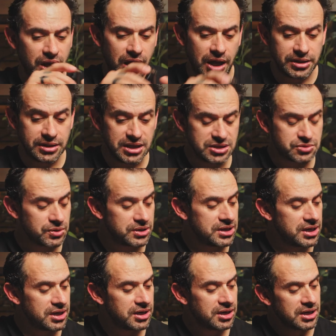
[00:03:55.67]
And this one
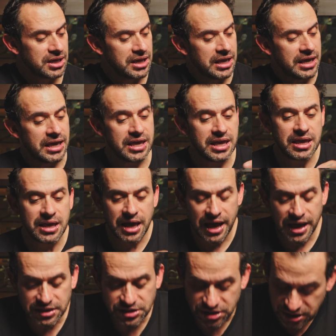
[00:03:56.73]
here, he
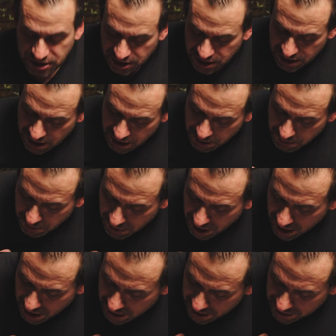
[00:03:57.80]
actually
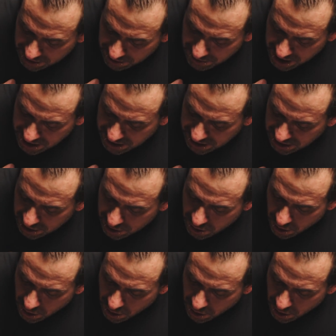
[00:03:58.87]
made a little